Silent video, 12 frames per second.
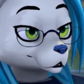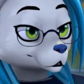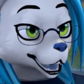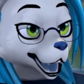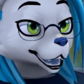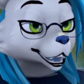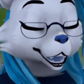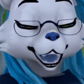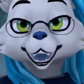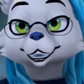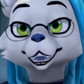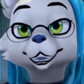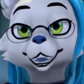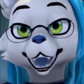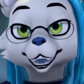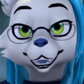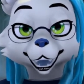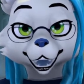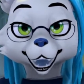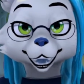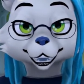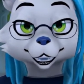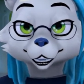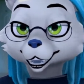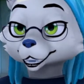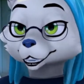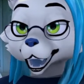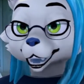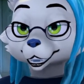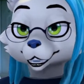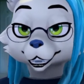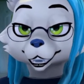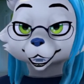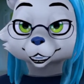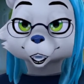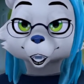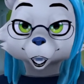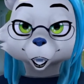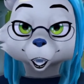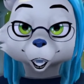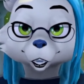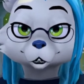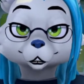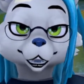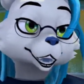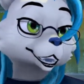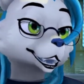Probably because he hasn't been taking care of himself, and two, probably